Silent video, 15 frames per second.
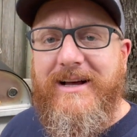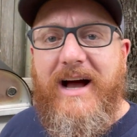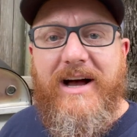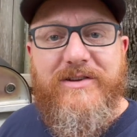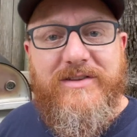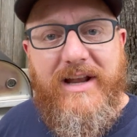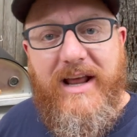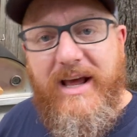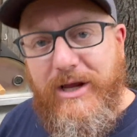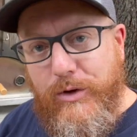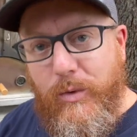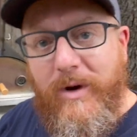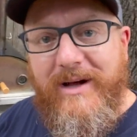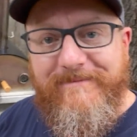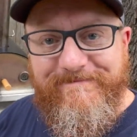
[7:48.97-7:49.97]
I said, hey, you
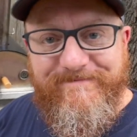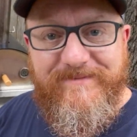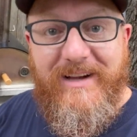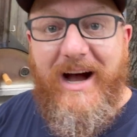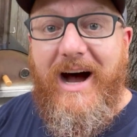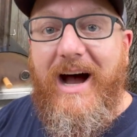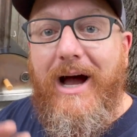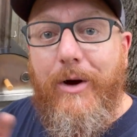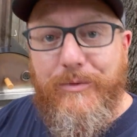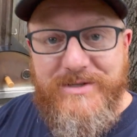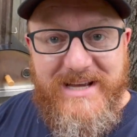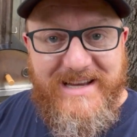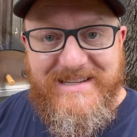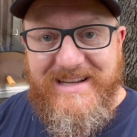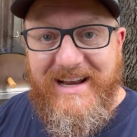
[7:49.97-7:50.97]
know what? I'll
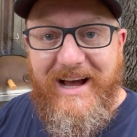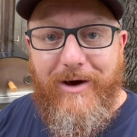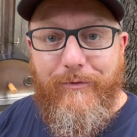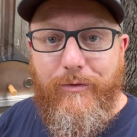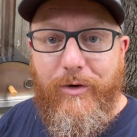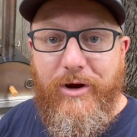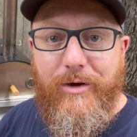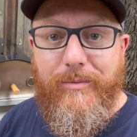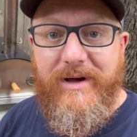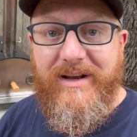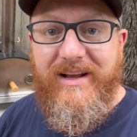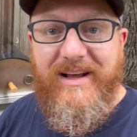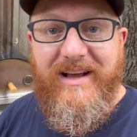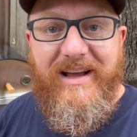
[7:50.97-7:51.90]
test it out for you, but